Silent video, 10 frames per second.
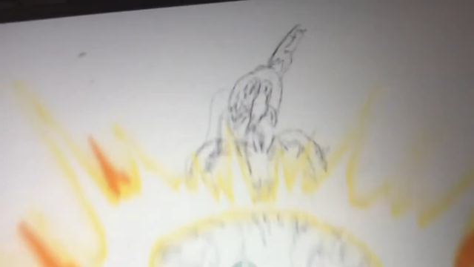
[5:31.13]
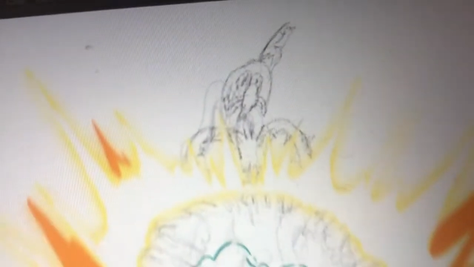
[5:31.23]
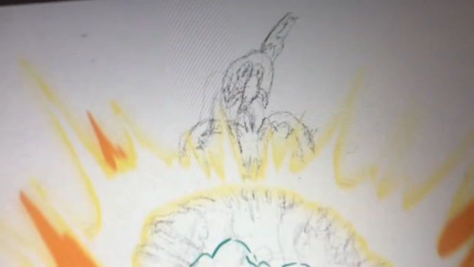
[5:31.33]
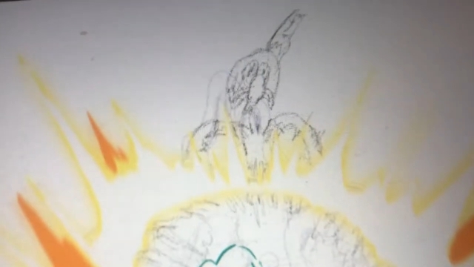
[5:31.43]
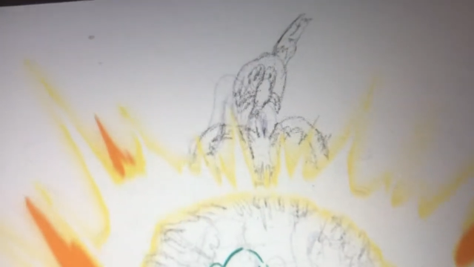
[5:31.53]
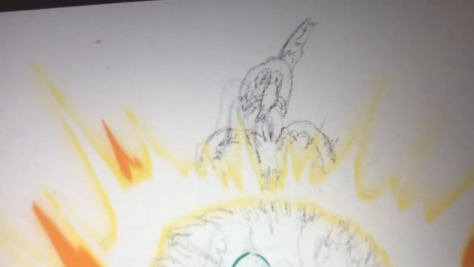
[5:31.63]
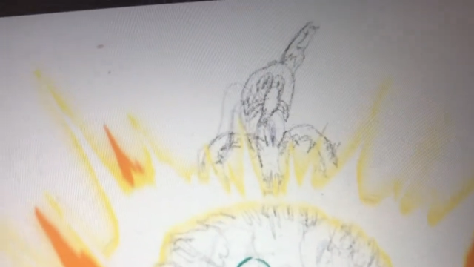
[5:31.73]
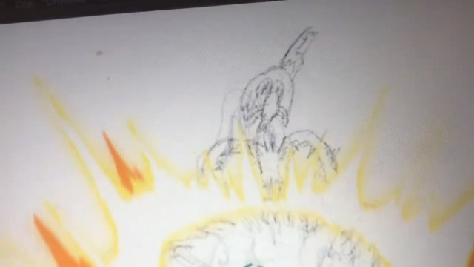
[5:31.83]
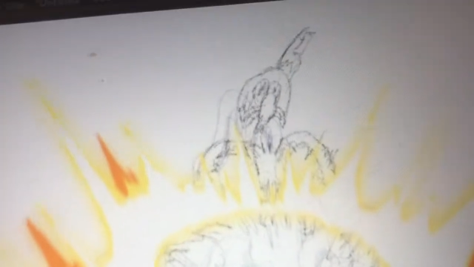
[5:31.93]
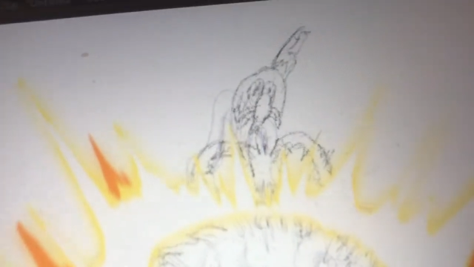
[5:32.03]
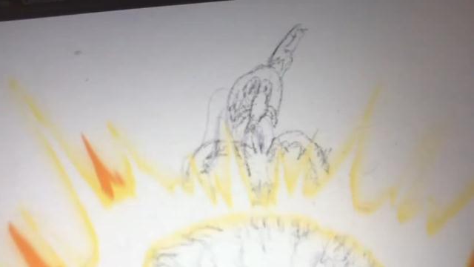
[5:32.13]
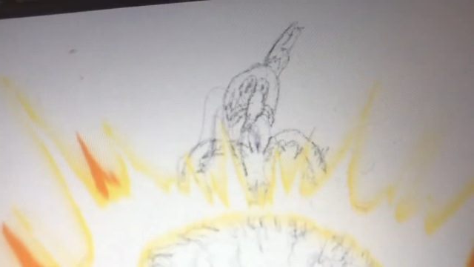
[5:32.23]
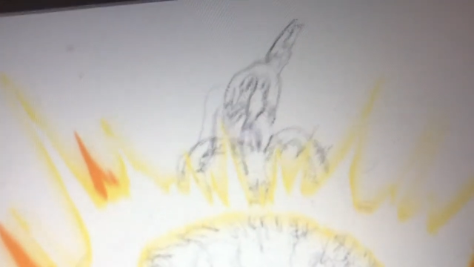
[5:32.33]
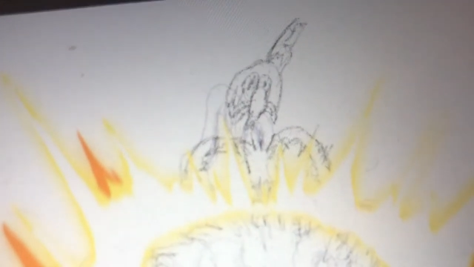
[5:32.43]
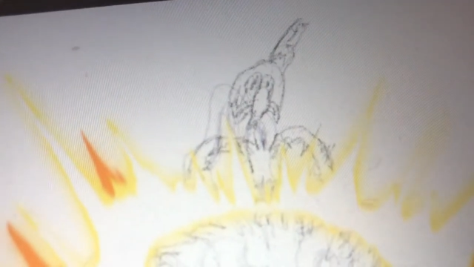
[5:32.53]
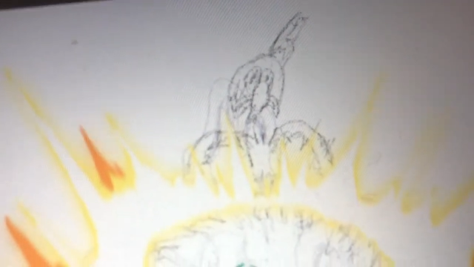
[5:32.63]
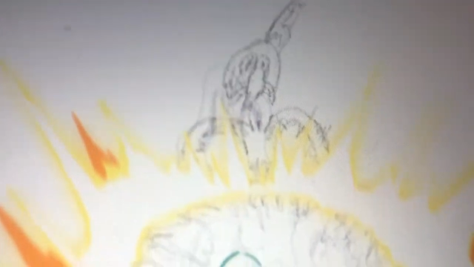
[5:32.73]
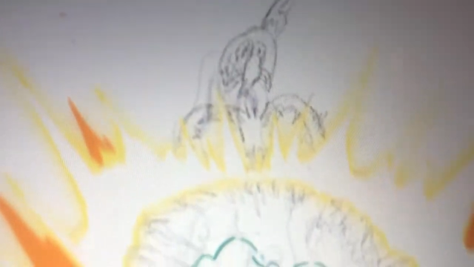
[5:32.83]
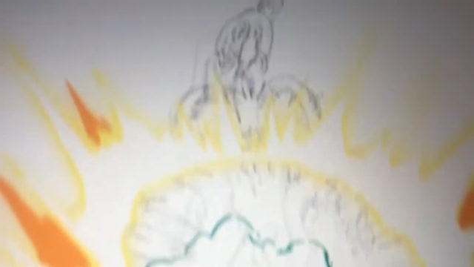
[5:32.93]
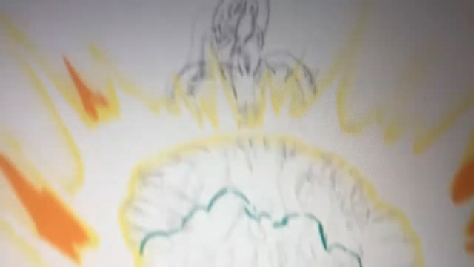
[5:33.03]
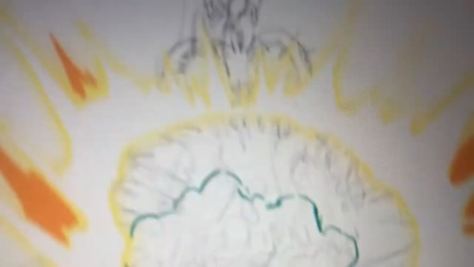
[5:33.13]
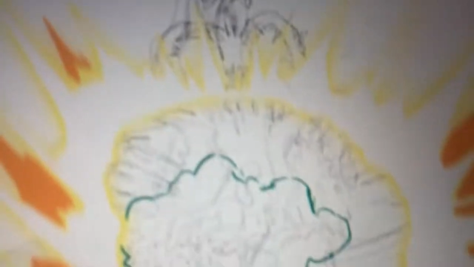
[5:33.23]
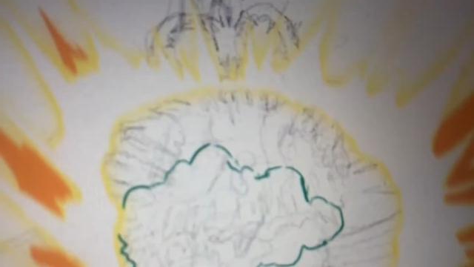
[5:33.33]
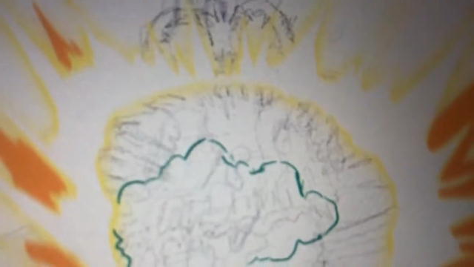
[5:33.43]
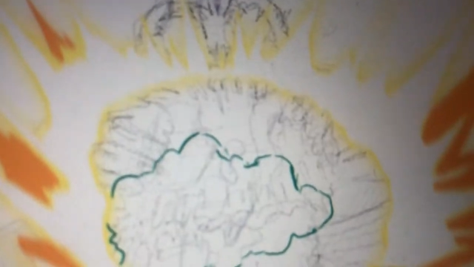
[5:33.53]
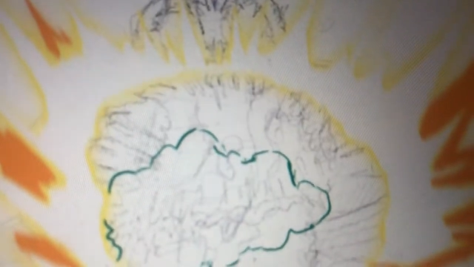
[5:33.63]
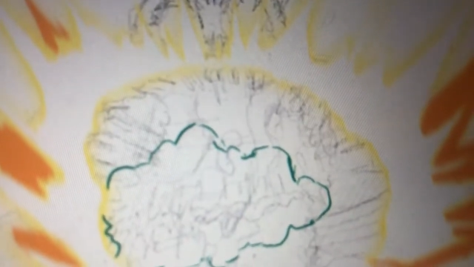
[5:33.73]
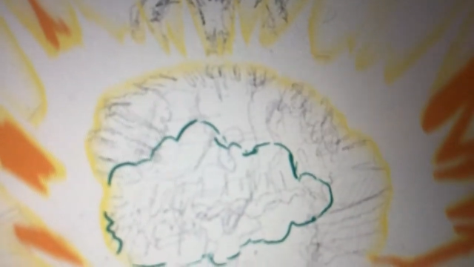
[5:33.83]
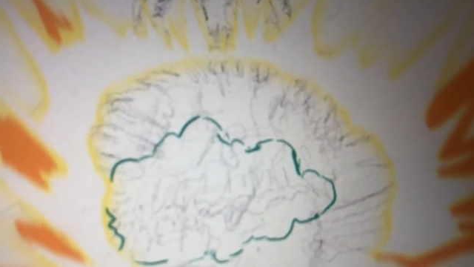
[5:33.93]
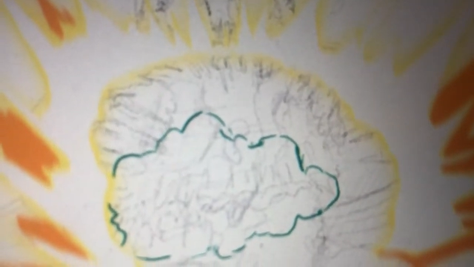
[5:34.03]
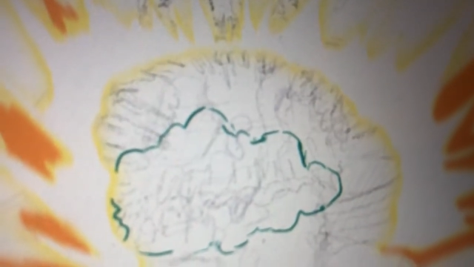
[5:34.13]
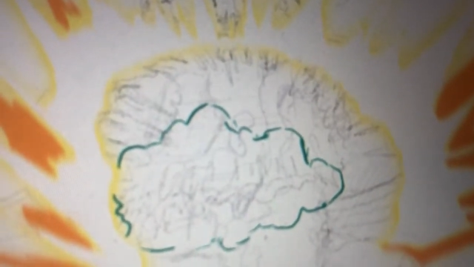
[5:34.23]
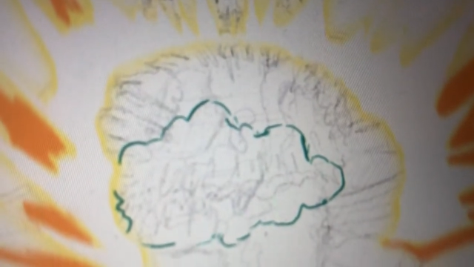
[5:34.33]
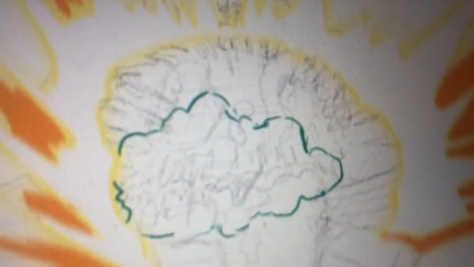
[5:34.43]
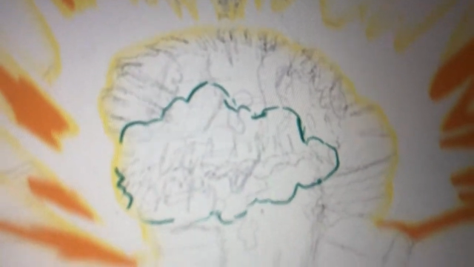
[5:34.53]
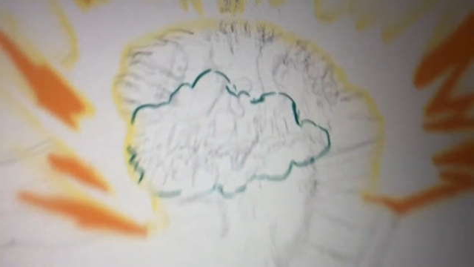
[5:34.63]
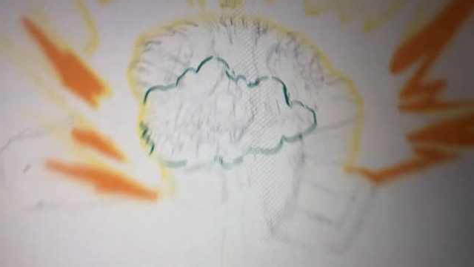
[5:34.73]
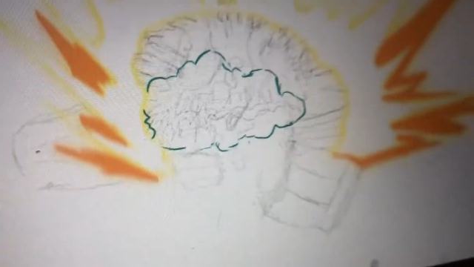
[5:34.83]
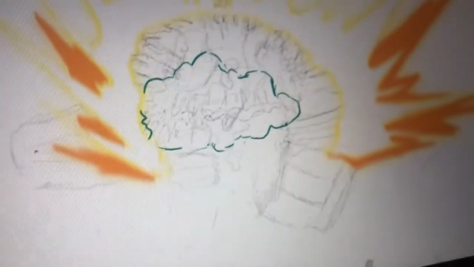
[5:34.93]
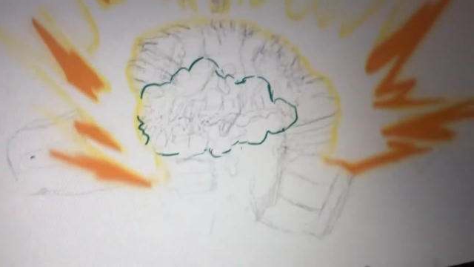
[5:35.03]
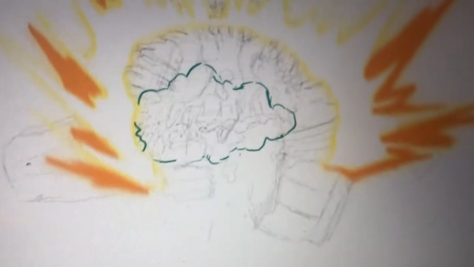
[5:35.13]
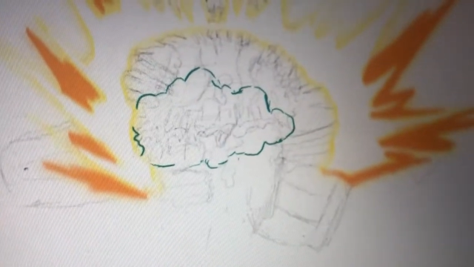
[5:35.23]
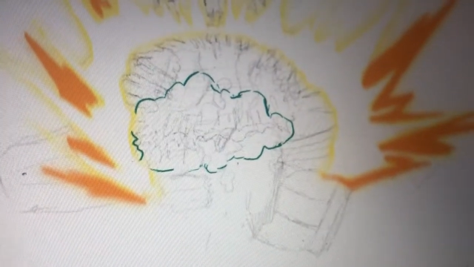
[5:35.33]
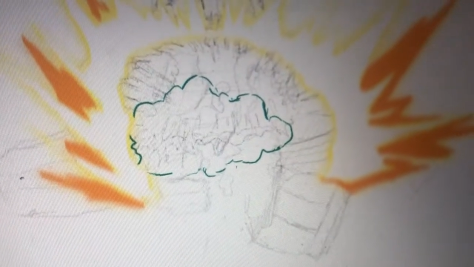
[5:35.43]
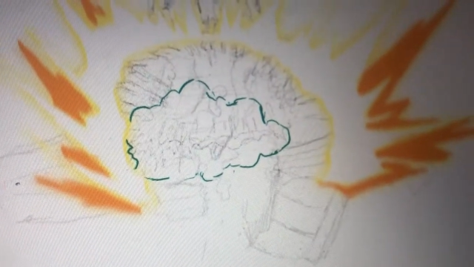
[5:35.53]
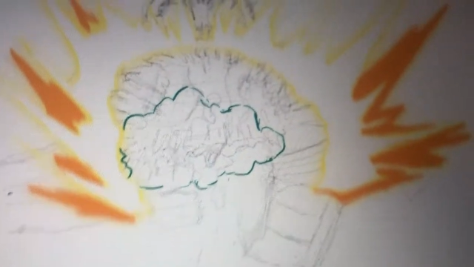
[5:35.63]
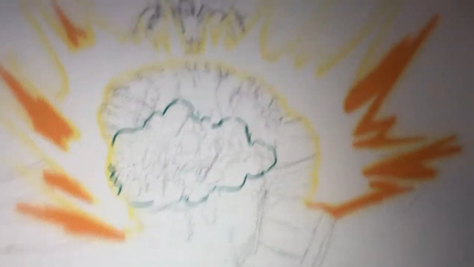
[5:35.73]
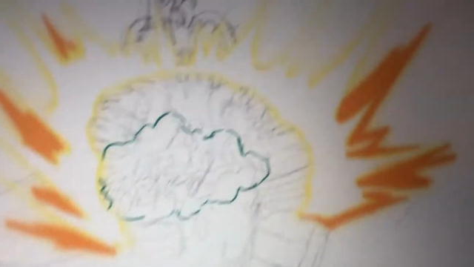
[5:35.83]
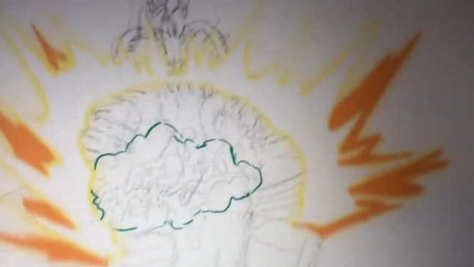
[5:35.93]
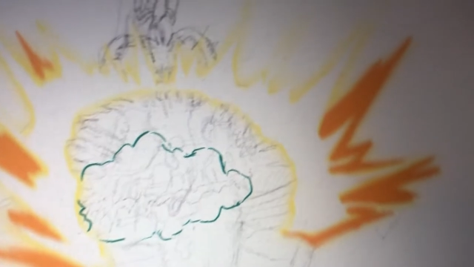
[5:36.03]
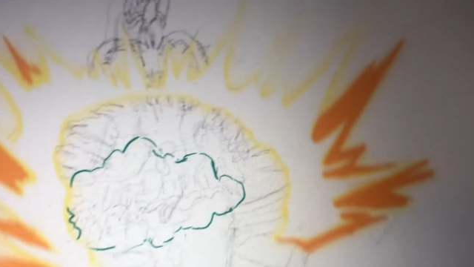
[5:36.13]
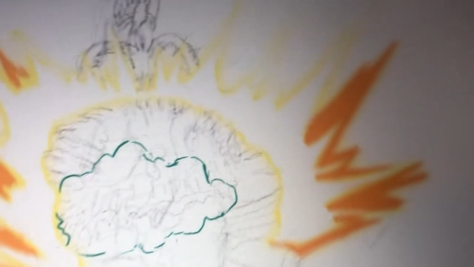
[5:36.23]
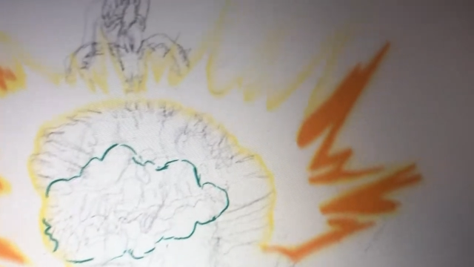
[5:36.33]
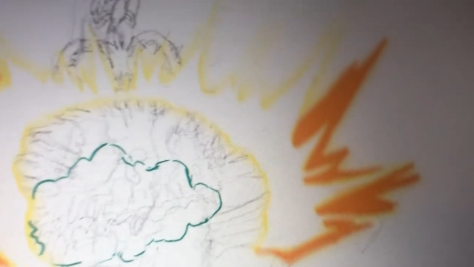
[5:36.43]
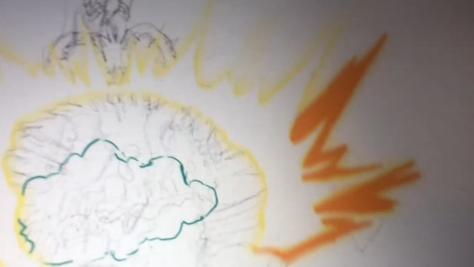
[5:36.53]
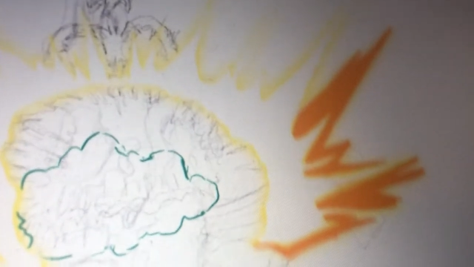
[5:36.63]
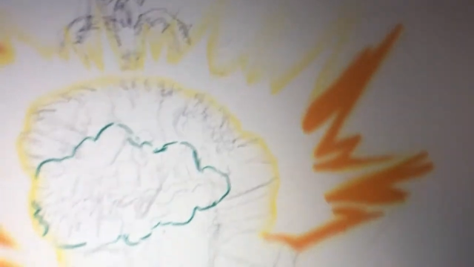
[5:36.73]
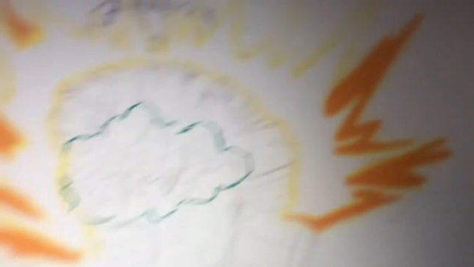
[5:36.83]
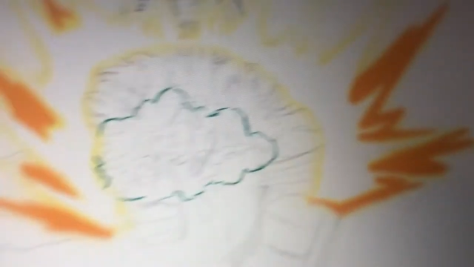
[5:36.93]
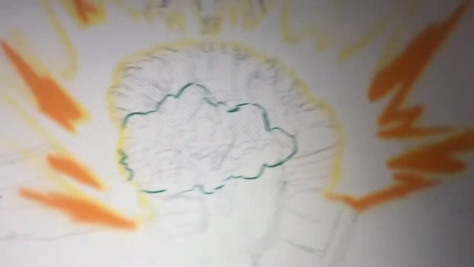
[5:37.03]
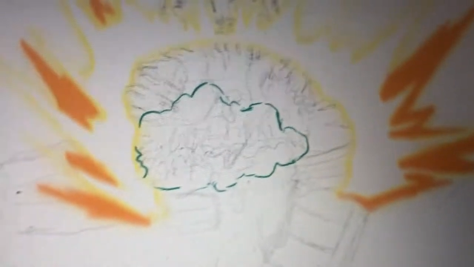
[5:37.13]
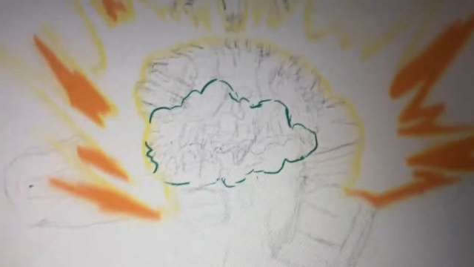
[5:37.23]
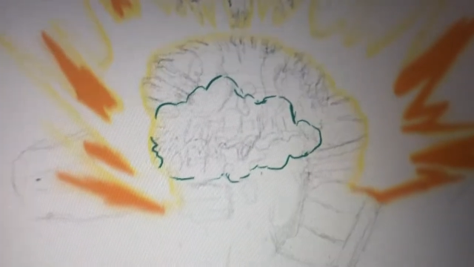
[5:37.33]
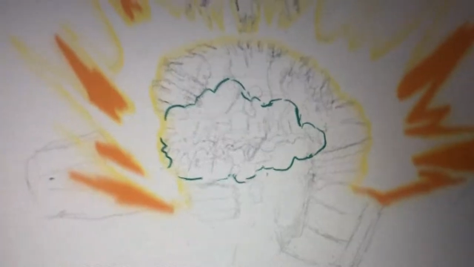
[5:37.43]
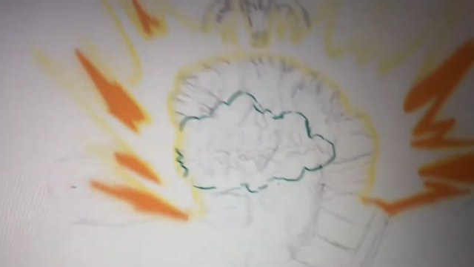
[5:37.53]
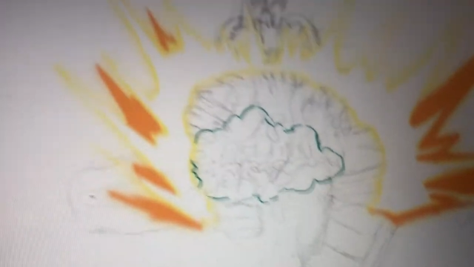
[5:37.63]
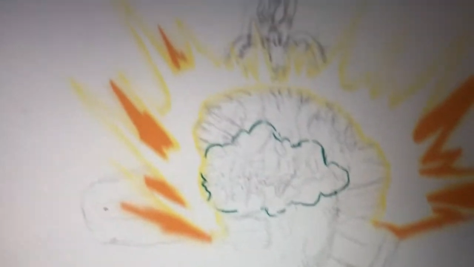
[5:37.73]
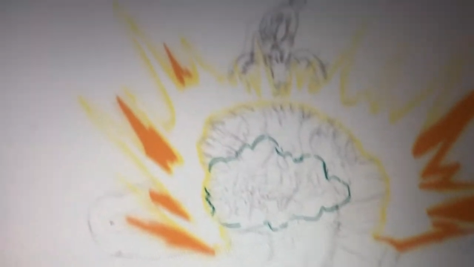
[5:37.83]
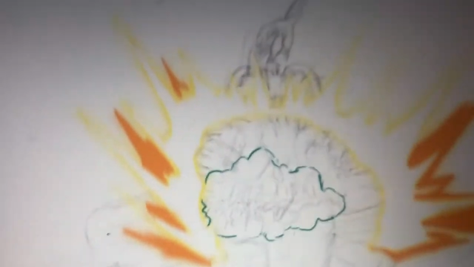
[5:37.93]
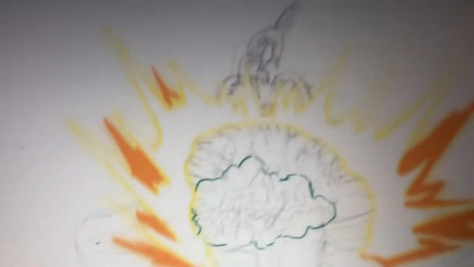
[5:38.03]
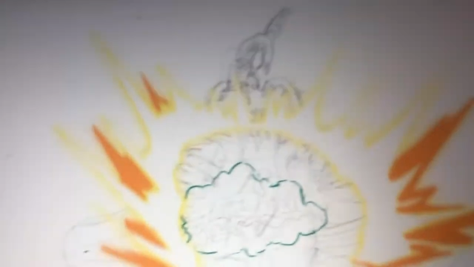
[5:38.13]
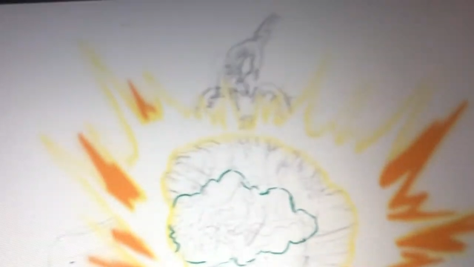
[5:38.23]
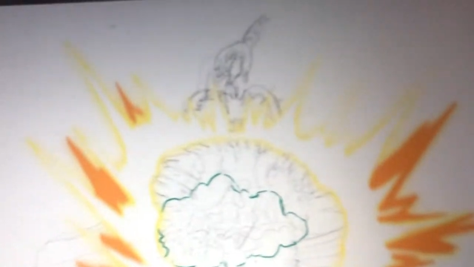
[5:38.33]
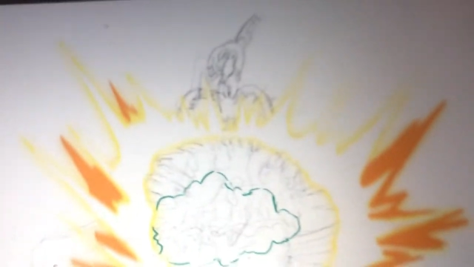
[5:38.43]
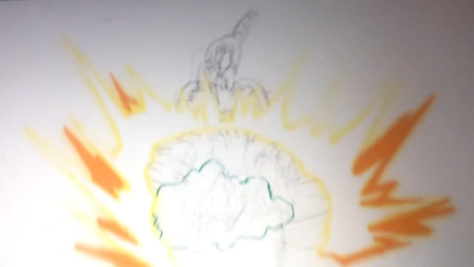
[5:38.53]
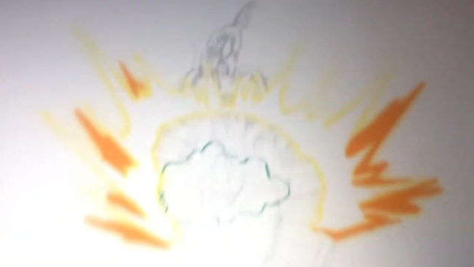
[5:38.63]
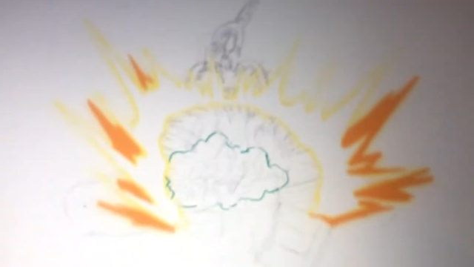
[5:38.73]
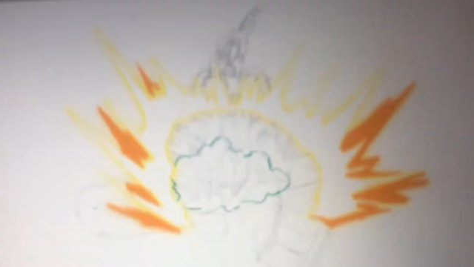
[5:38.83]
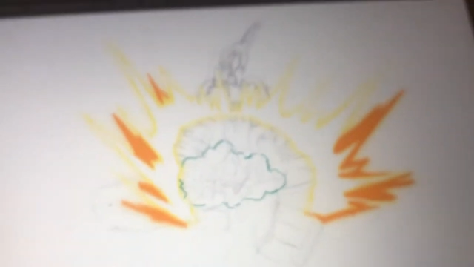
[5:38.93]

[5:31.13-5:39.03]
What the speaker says: No face is visible, so there are no lips to read.